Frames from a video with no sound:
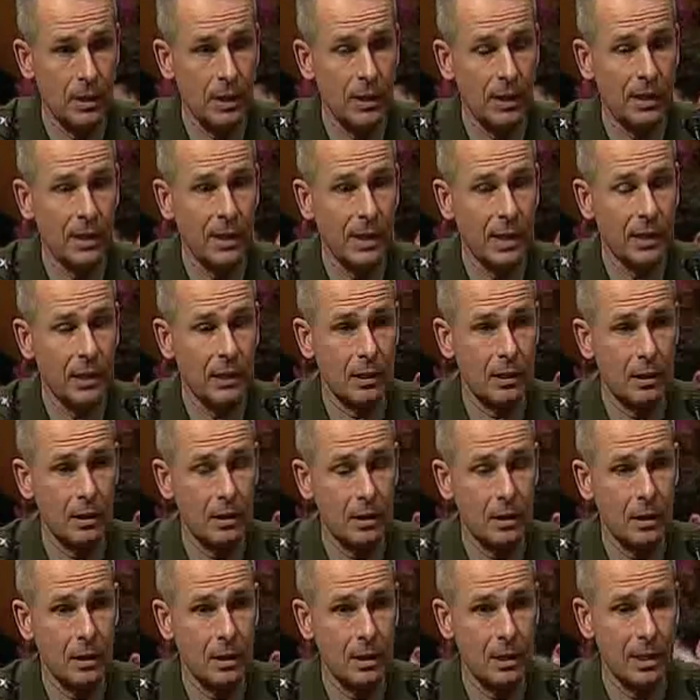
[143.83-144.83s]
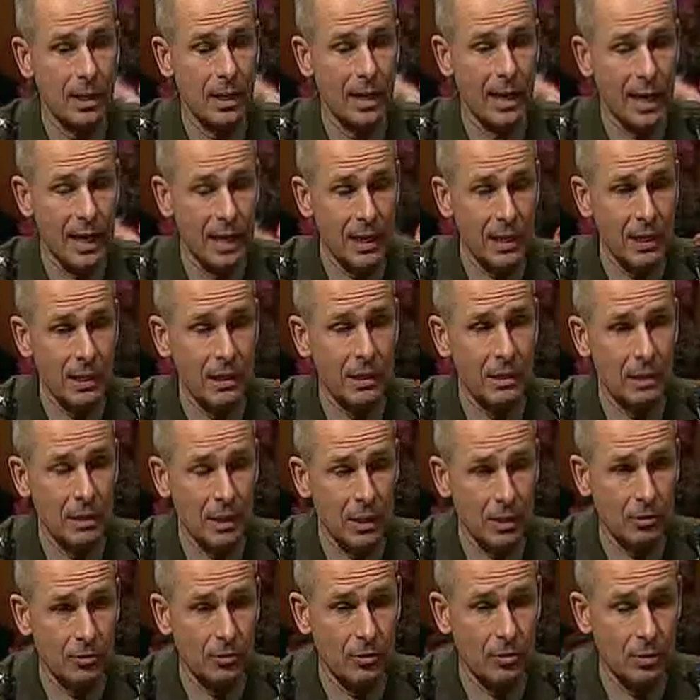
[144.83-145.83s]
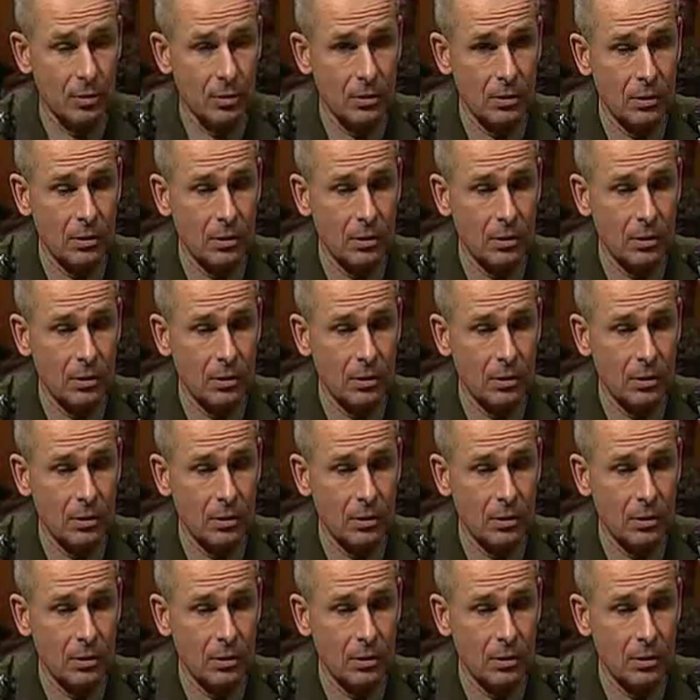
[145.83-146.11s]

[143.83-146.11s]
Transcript: that any nation